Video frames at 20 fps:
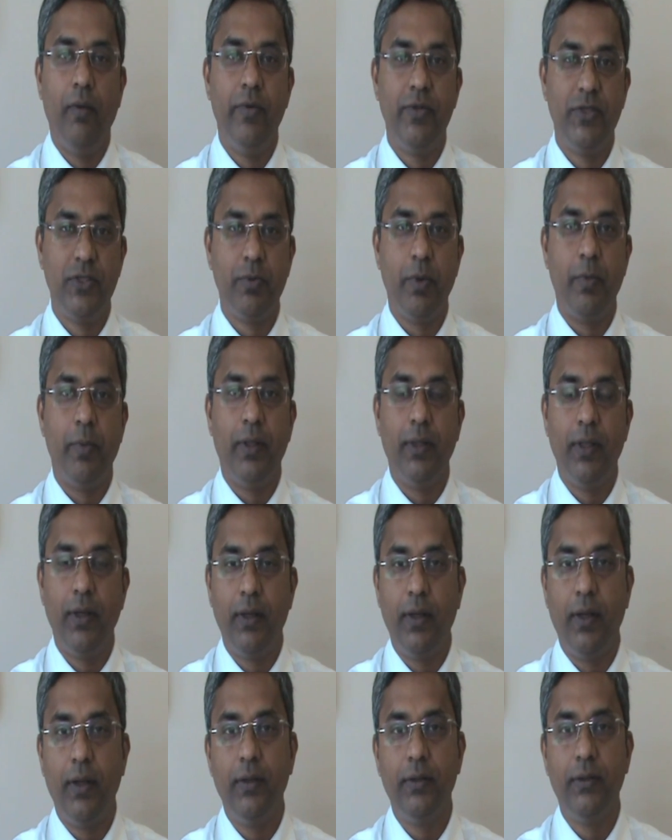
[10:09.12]
which is my
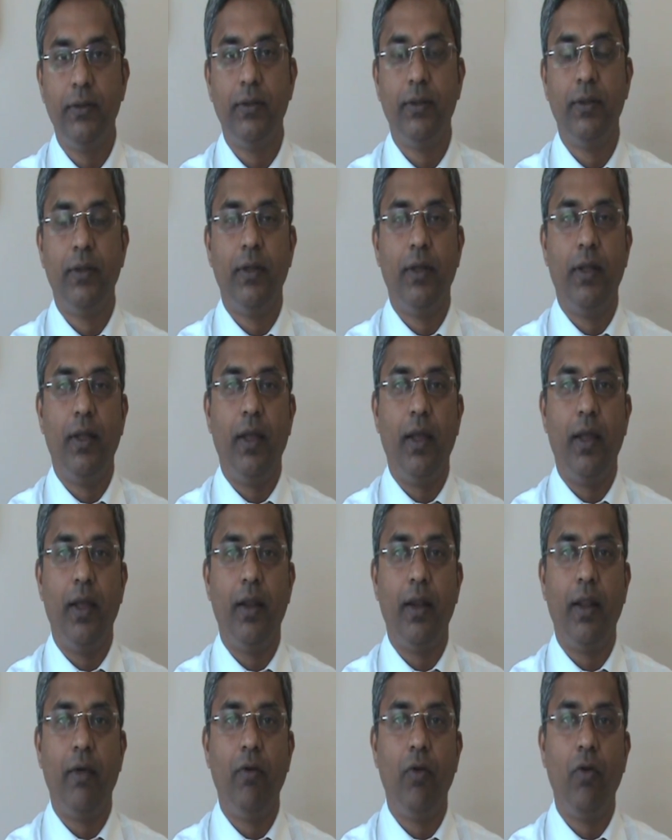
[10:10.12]
mother tongue,
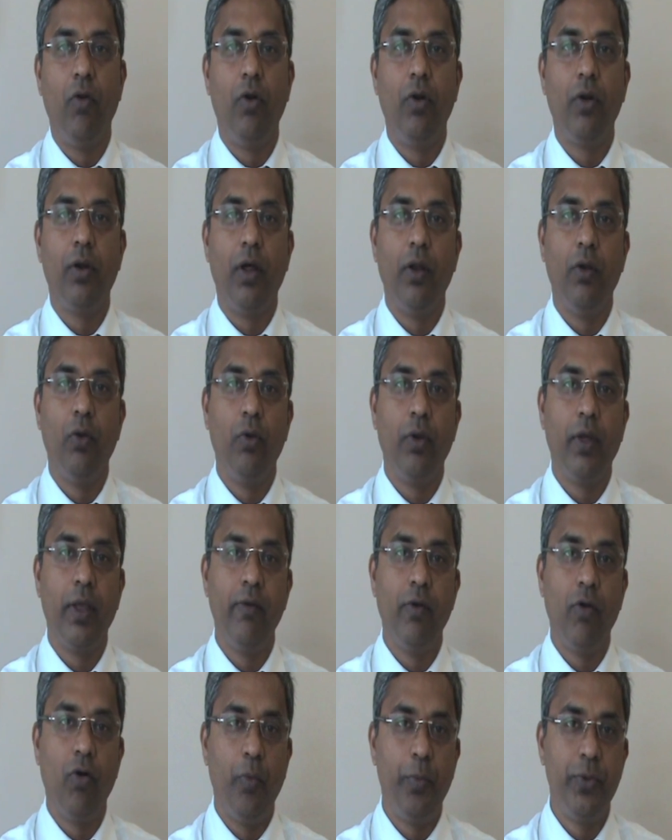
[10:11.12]
and I will not allow,
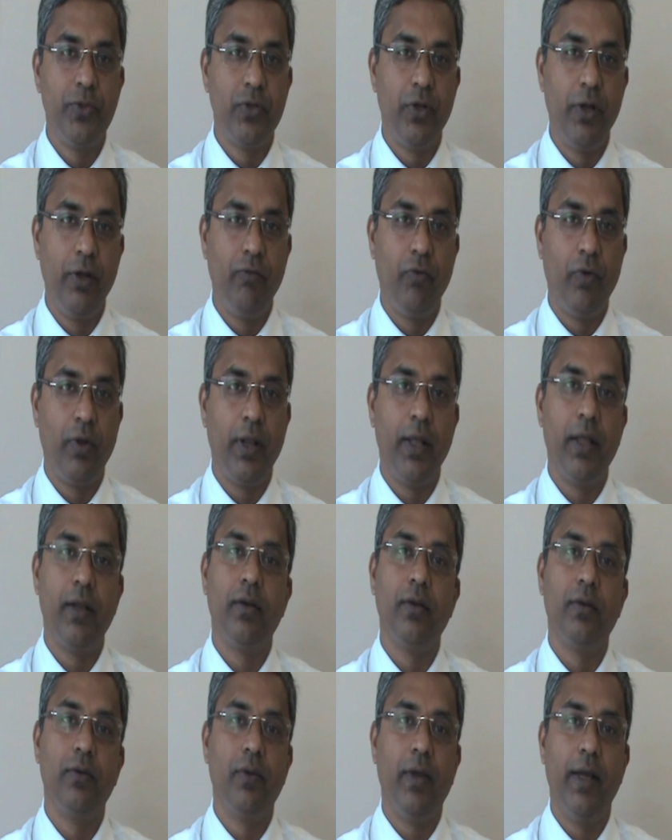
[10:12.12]
give an opportunity for her
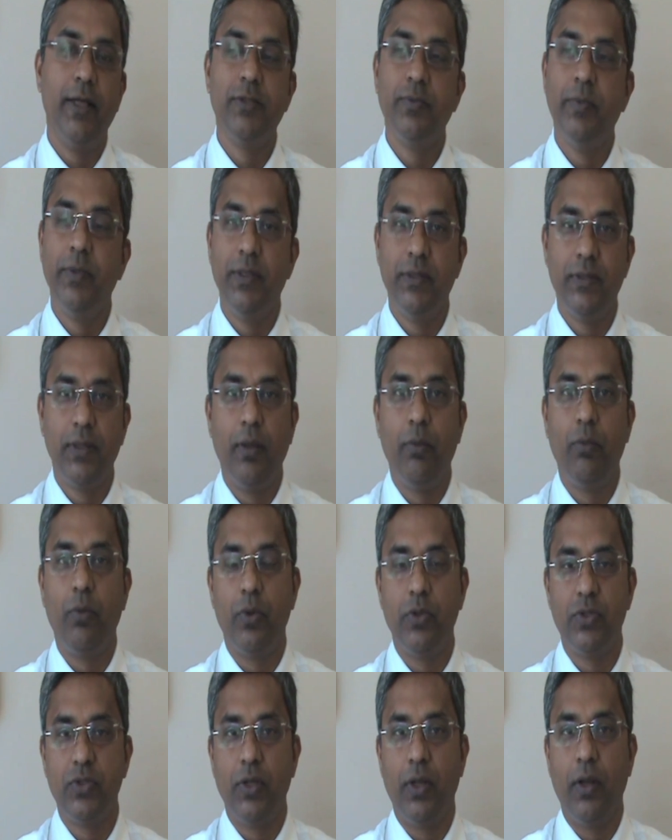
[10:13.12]
to ask me the same
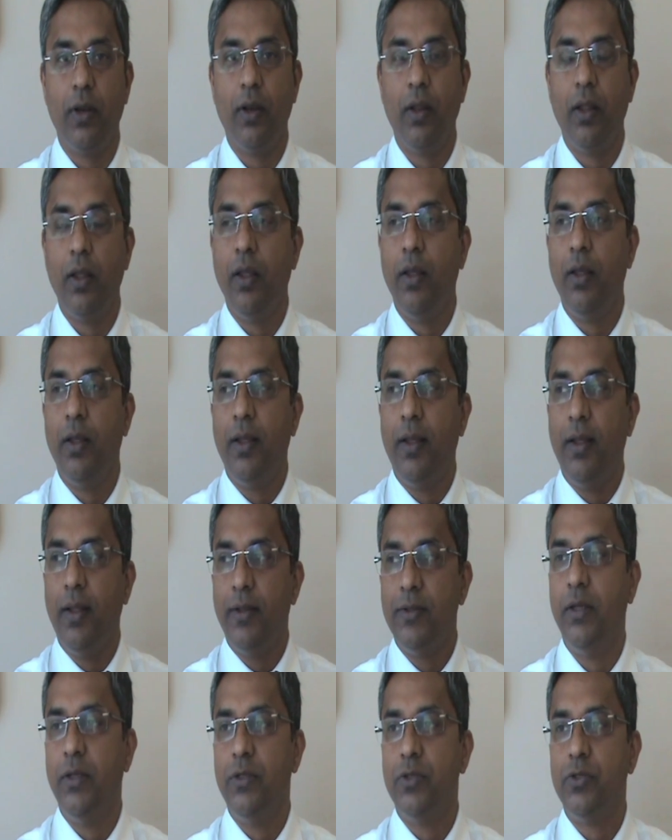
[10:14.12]
question.
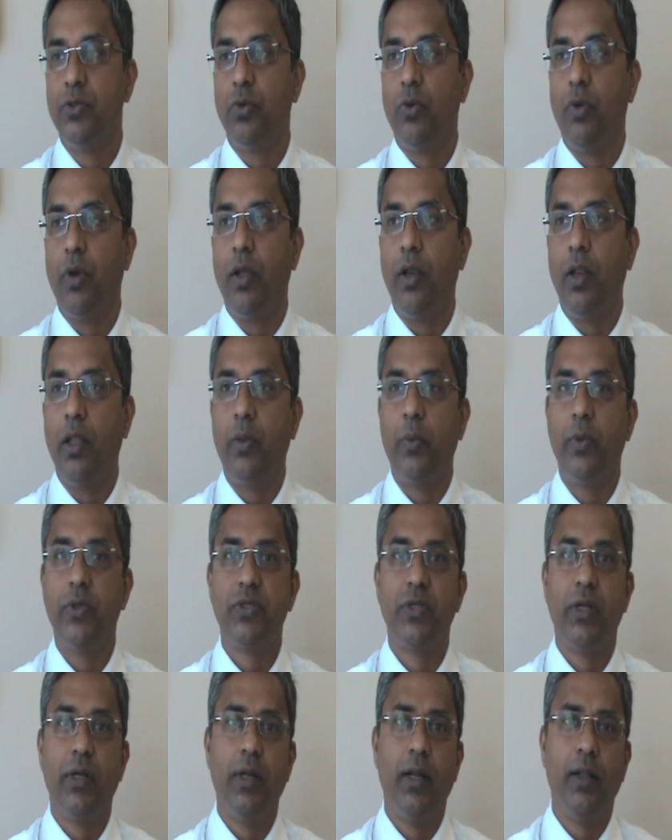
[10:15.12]
So I
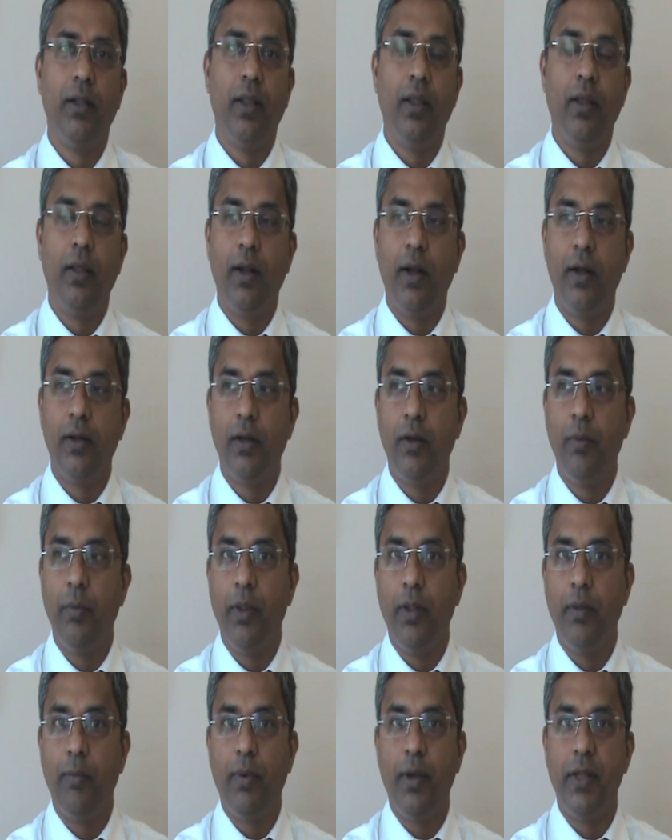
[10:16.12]
requested and they granted
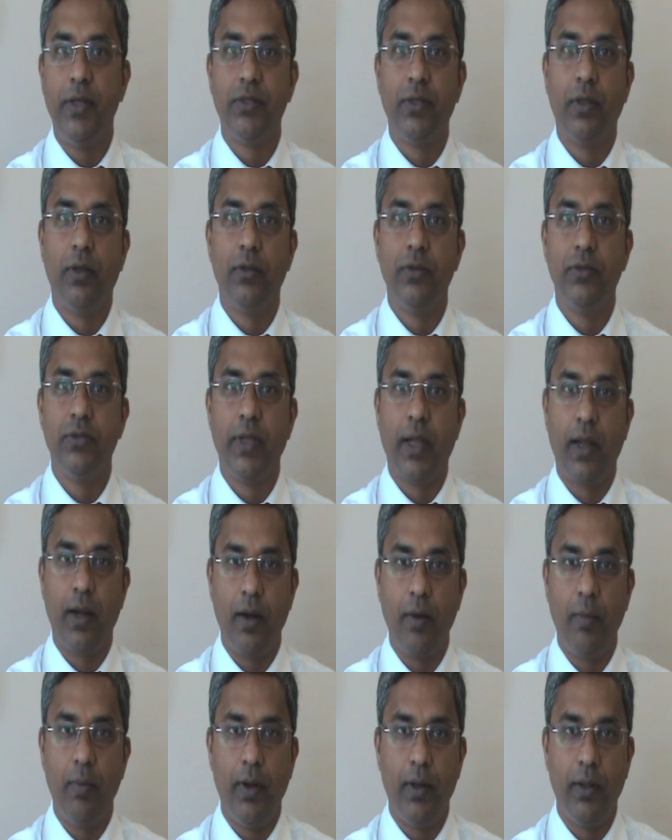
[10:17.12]
me a place in
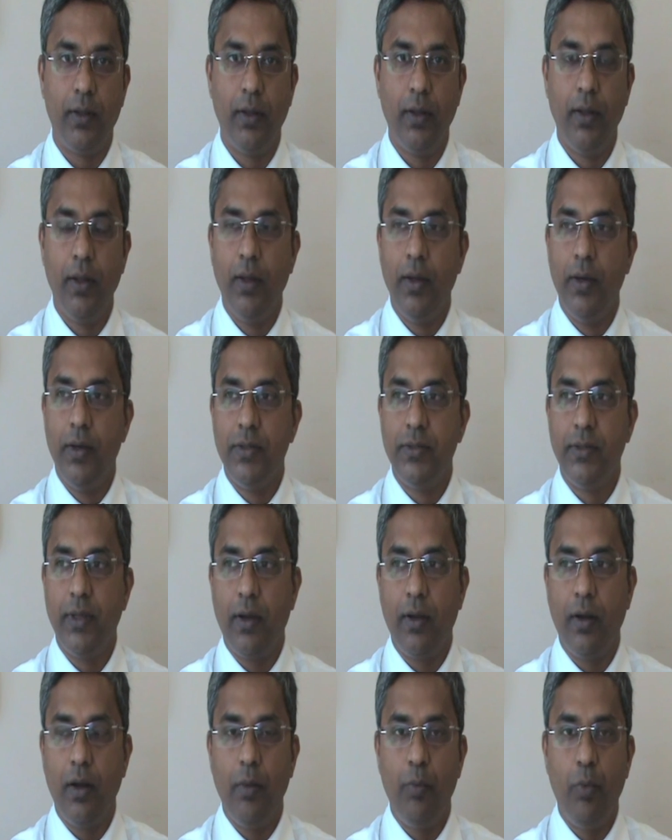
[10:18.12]
Secunderabad.
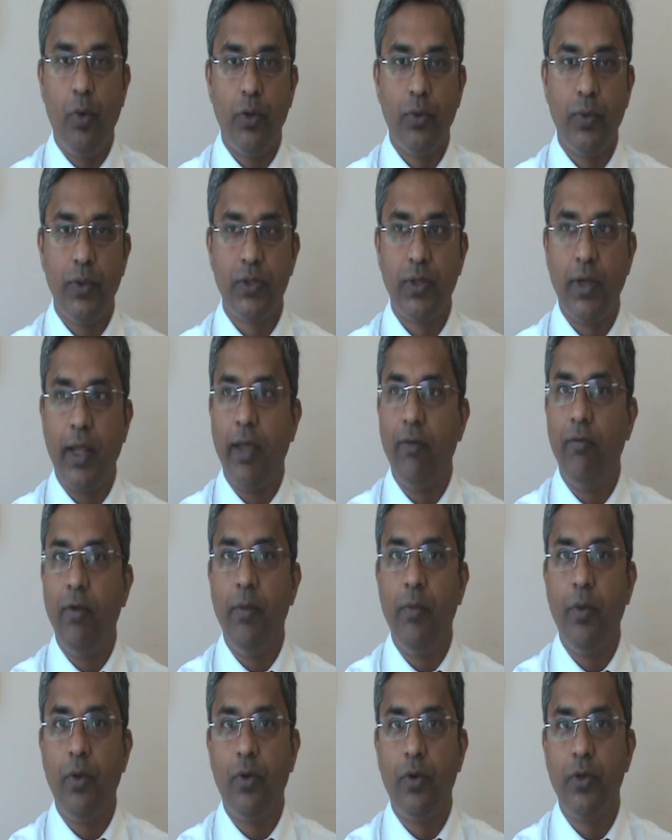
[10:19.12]
Secunderabad was
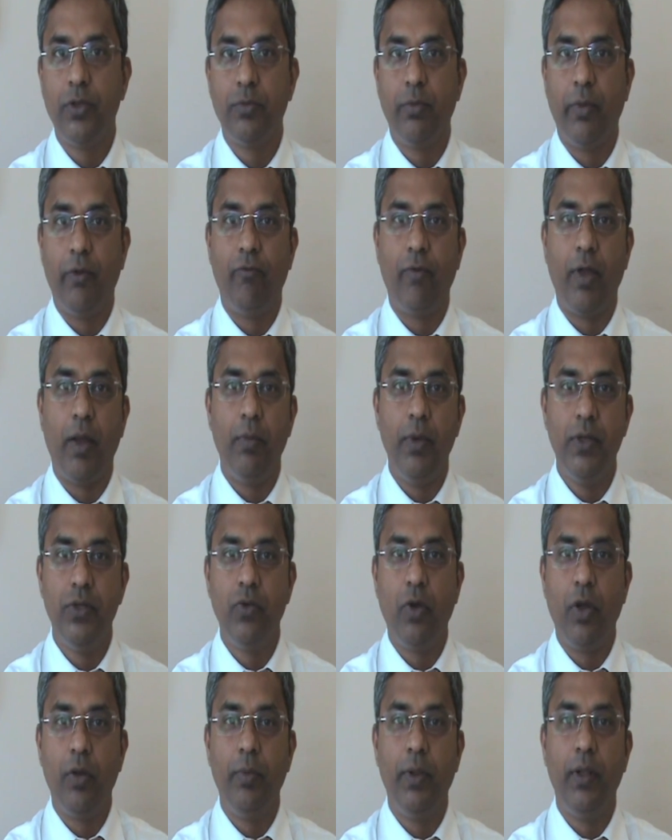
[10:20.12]
lively because my
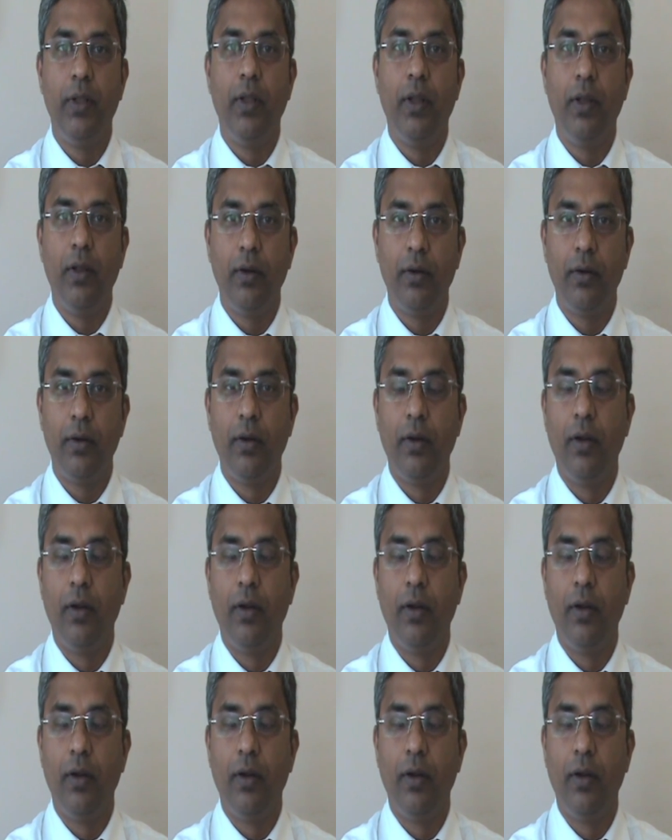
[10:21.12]
family joined me there